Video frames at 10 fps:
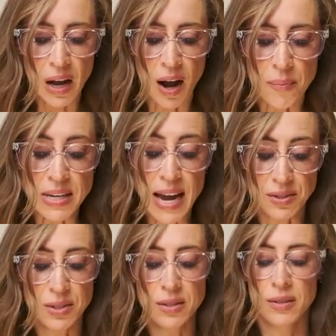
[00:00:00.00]
Um,
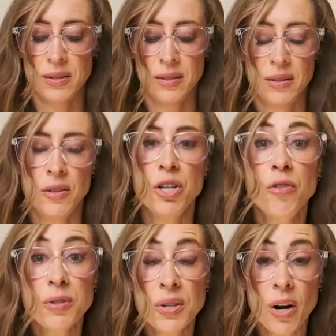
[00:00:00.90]
yes,
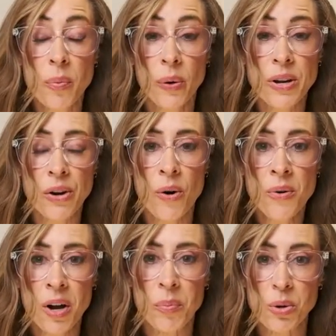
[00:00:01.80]
you've started brewing your
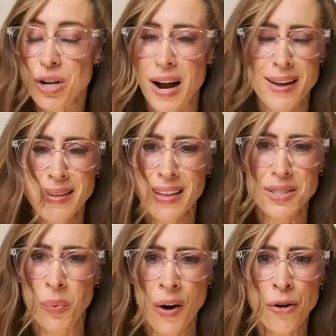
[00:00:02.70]
own kombucha. I think
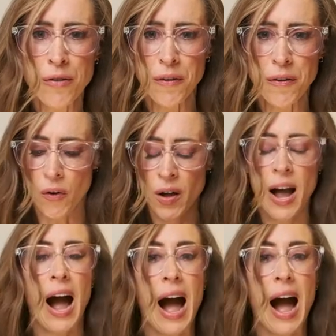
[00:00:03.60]
that's wonderful.